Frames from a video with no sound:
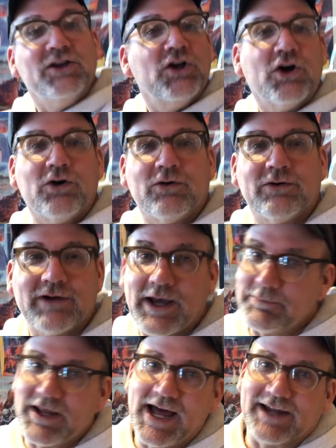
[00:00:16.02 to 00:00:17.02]
No,
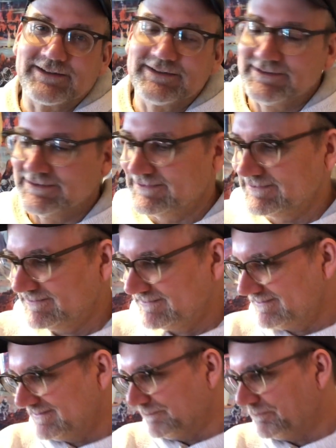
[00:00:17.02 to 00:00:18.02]
I'm not.
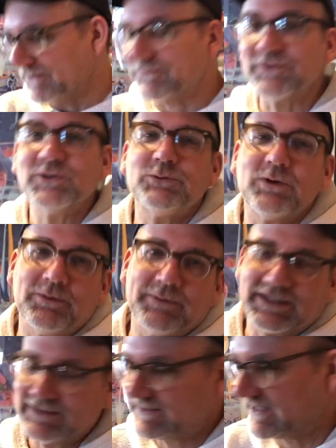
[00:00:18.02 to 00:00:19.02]
But for you, I'll
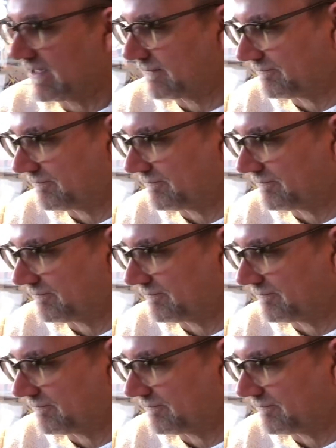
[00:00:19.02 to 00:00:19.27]
make the time.